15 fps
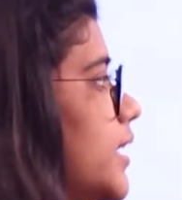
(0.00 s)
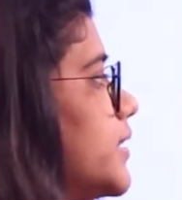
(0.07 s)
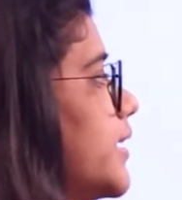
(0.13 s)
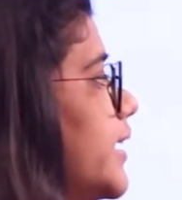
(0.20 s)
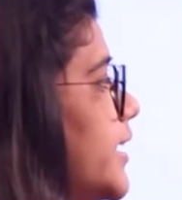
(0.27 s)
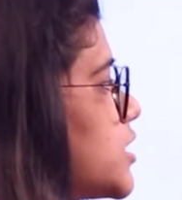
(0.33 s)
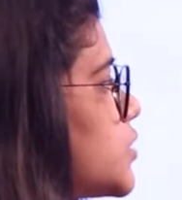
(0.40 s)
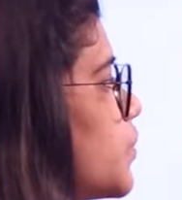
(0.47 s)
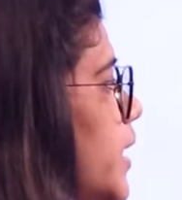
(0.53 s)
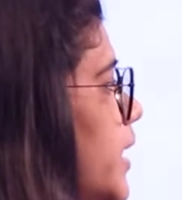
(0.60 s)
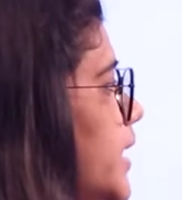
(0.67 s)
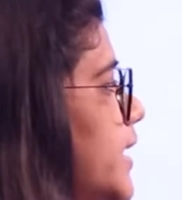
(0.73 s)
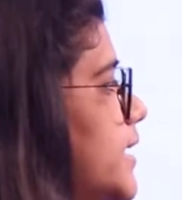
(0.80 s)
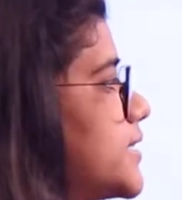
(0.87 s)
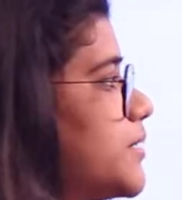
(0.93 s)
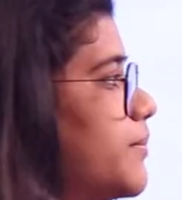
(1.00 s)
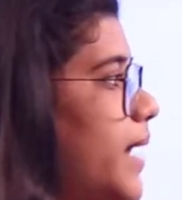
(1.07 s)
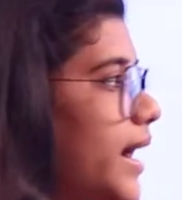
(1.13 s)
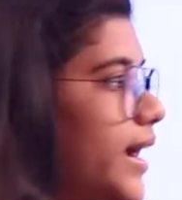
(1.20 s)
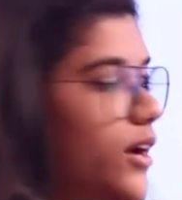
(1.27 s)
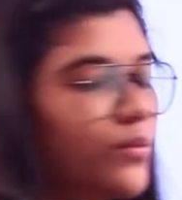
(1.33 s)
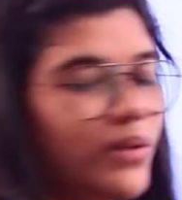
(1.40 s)
The next one is the
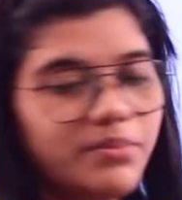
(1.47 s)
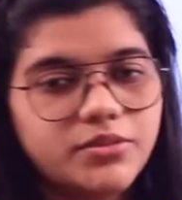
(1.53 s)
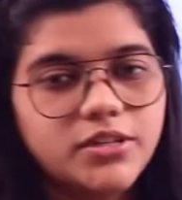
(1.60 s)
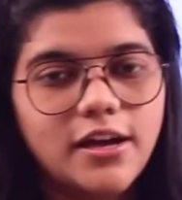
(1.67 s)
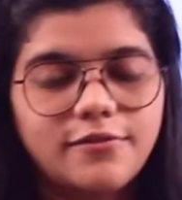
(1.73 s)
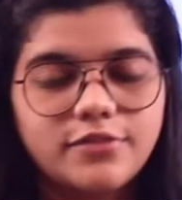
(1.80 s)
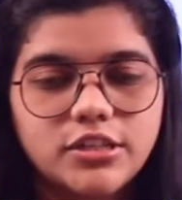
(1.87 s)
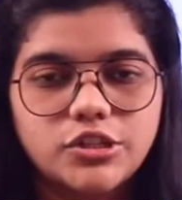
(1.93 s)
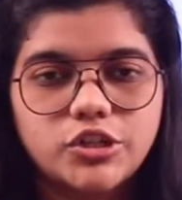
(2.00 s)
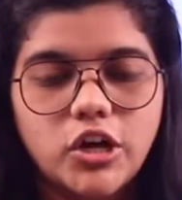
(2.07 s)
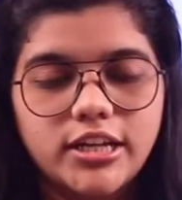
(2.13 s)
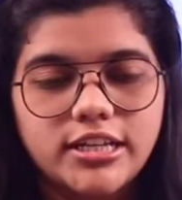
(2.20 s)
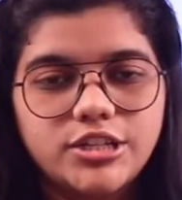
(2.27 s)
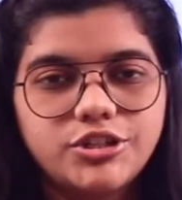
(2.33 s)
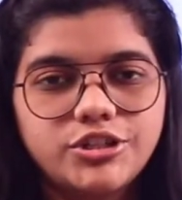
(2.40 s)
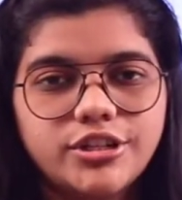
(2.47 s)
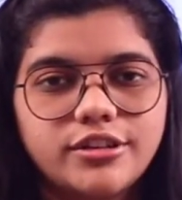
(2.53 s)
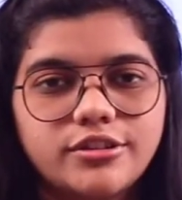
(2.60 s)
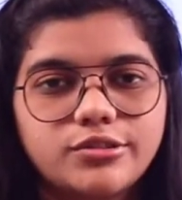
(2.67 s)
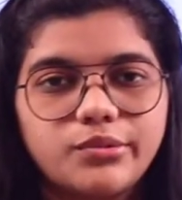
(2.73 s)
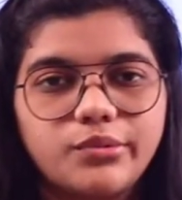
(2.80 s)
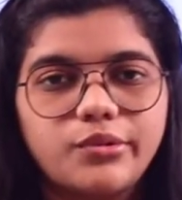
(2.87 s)
backend web services knowledge.
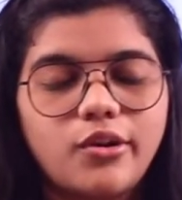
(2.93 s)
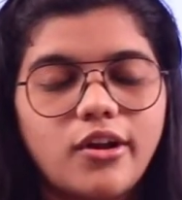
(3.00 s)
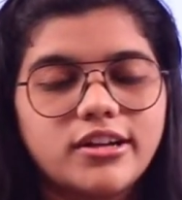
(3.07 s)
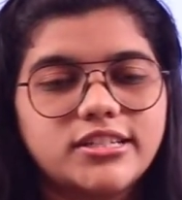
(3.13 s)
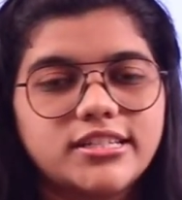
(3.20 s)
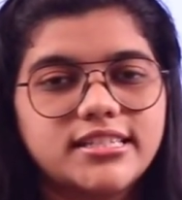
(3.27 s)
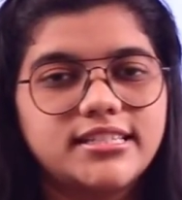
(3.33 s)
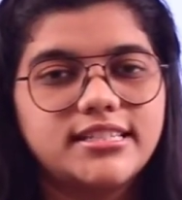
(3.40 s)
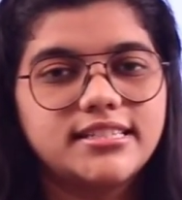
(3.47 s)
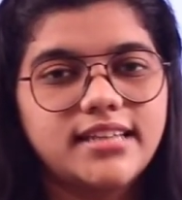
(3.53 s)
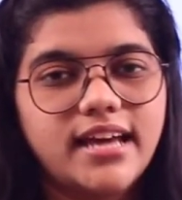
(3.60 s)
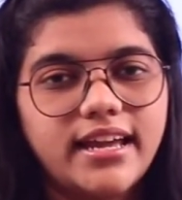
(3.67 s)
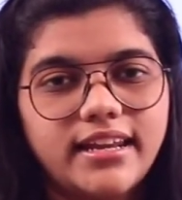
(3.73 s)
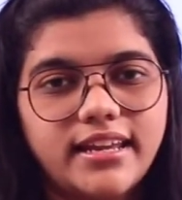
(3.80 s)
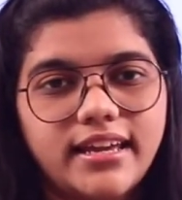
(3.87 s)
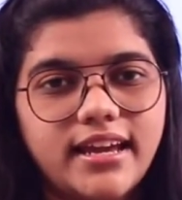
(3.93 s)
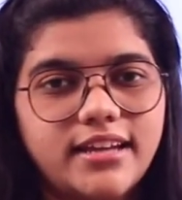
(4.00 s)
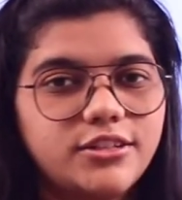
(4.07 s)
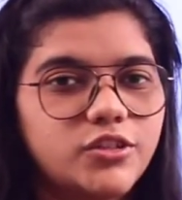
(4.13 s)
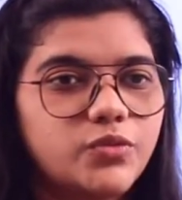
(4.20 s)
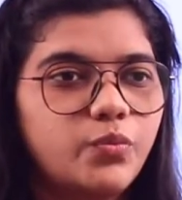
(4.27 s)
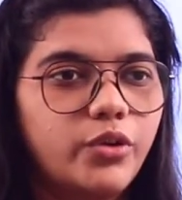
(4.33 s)
So not just designing
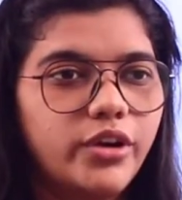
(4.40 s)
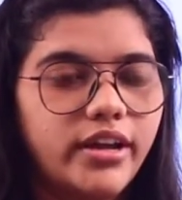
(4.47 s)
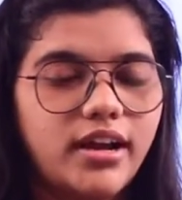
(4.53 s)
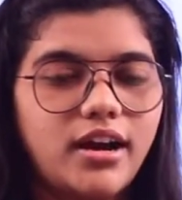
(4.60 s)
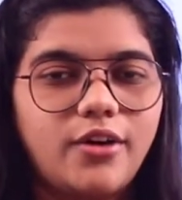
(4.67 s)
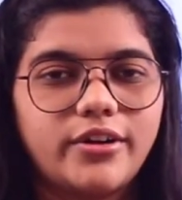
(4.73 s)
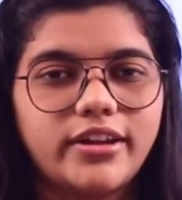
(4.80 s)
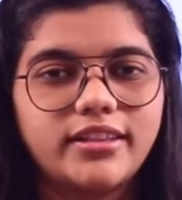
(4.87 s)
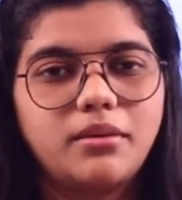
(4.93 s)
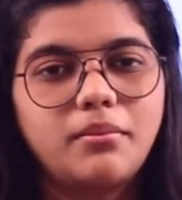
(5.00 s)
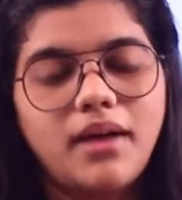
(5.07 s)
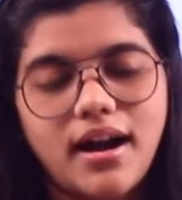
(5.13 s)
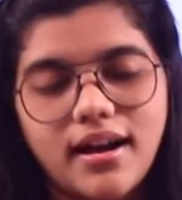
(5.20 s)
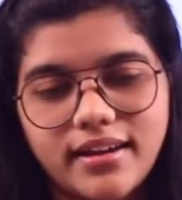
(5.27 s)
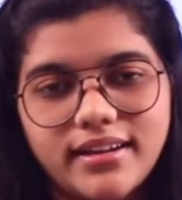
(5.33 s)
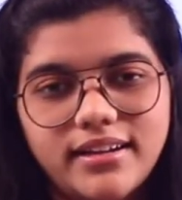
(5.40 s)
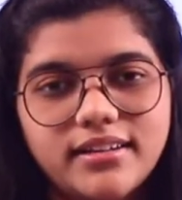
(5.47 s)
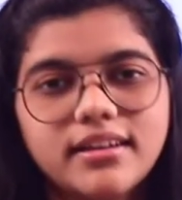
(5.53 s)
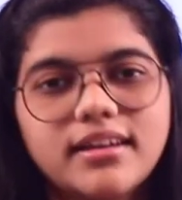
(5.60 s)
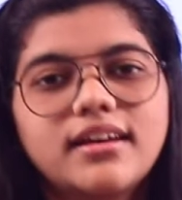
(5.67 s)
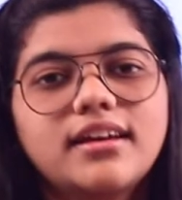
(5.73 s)
and just putting out in the market.